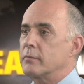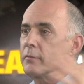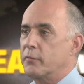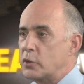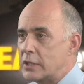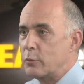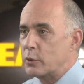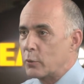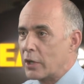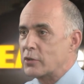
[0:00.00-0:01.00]
footsie
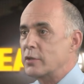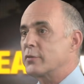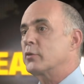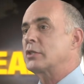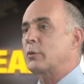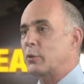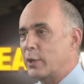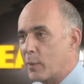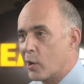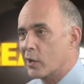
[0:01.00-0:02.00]
with the Russians, footsie with the
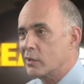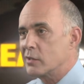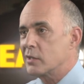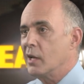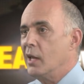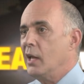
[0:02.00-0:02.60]
Americans,